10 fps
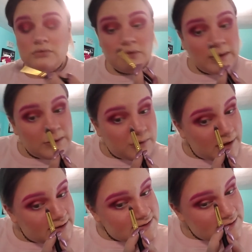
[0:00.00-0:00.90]
That you
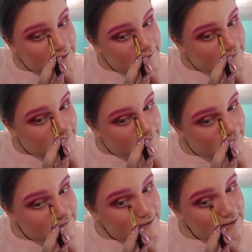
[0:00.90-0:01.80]
can't see.
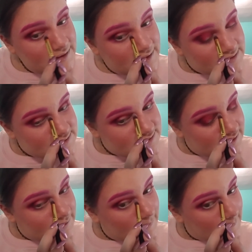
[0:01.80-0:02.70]
That I can't see.